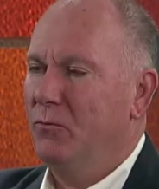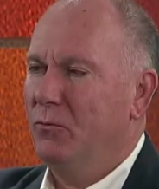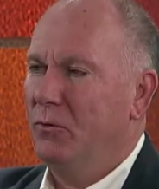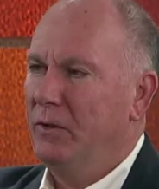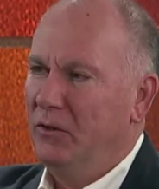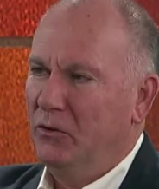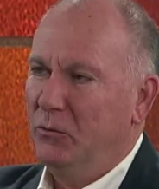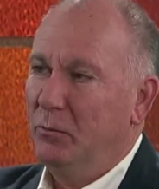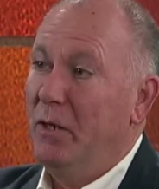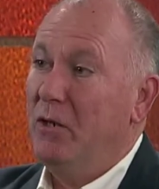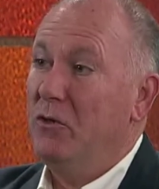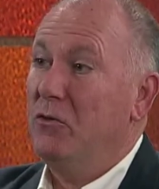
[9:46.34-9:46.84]

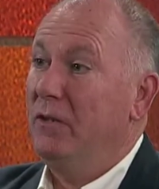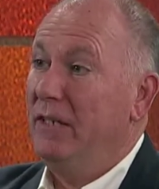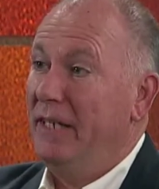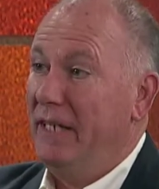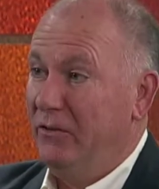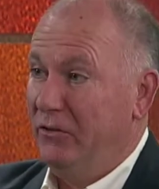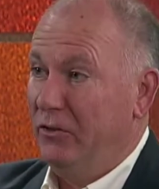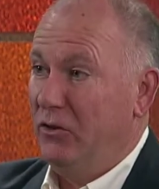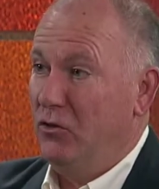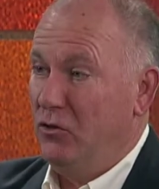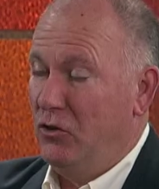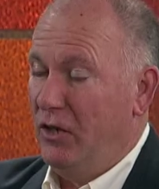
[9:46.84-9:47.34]
especially
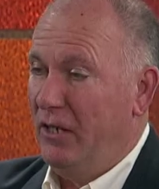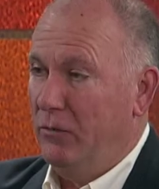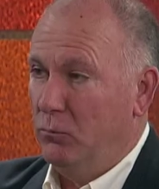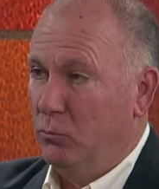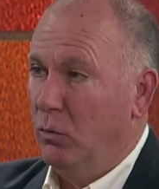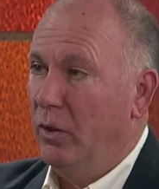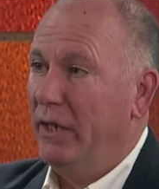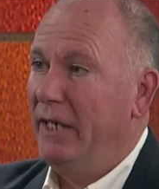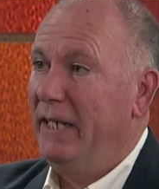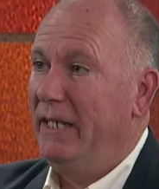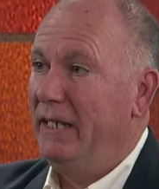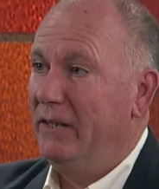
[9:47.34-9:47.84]
as
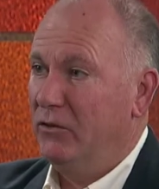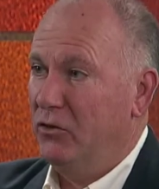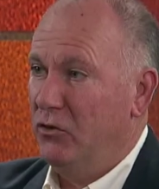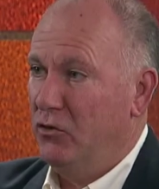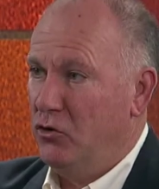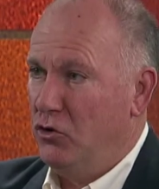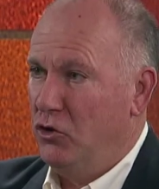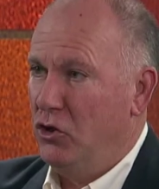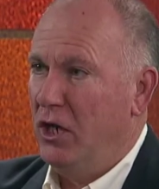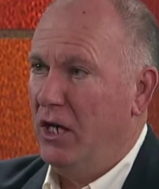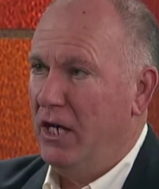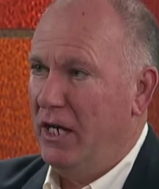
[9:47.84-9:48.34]
a
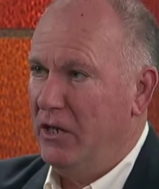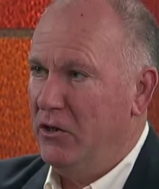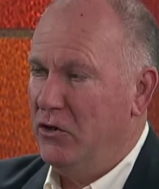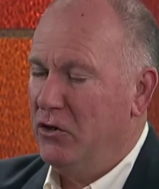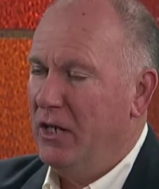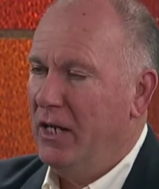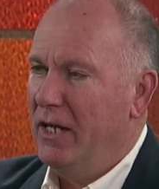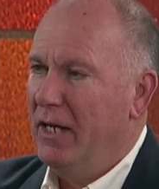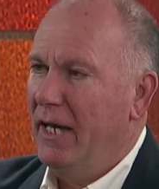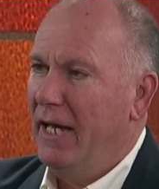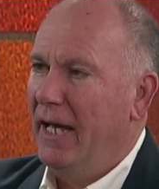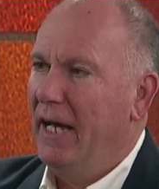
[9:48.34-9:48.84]

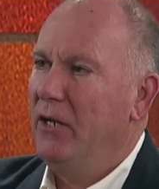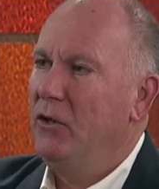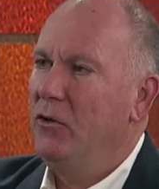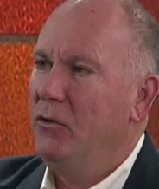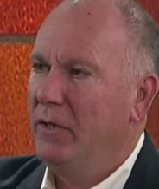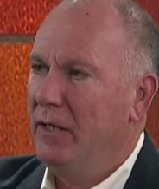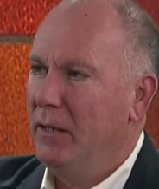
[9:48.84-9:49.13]
judge, how do you